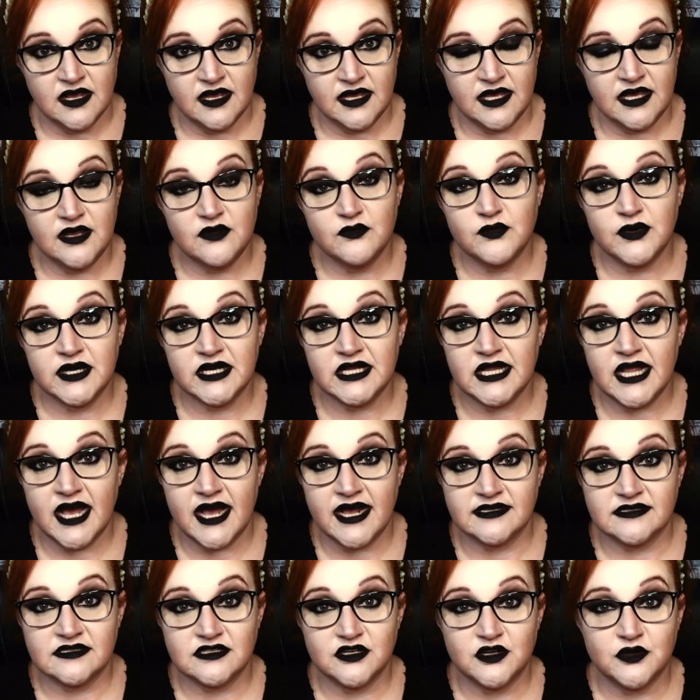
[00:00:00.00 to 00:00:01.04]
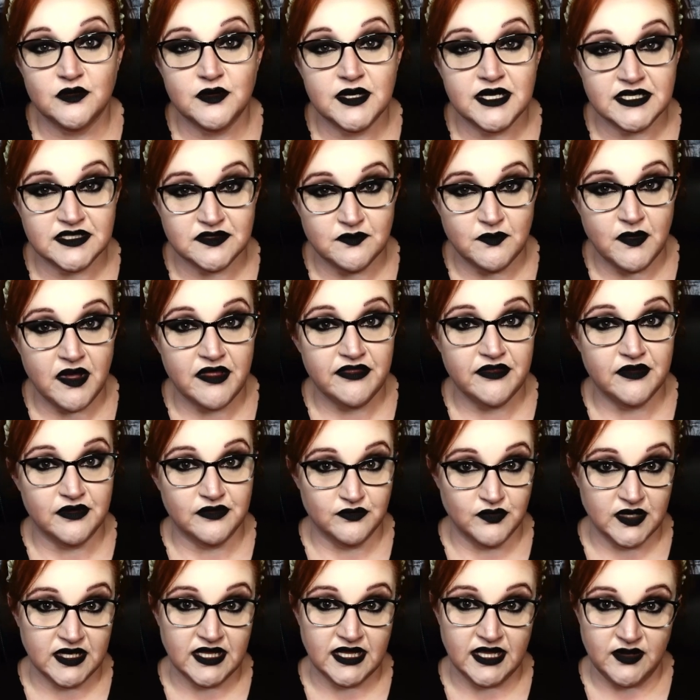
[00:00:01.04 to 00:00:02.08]
he realized who his mother
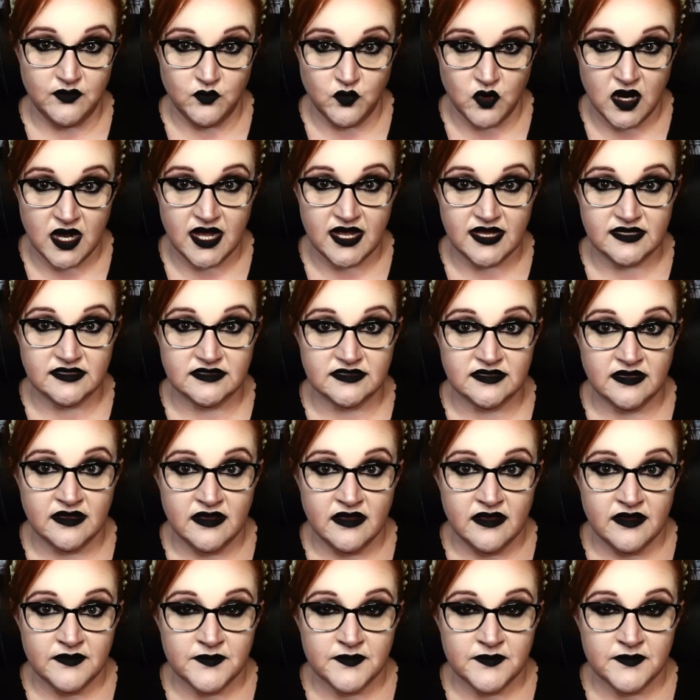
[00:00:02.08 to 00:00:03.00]
really was.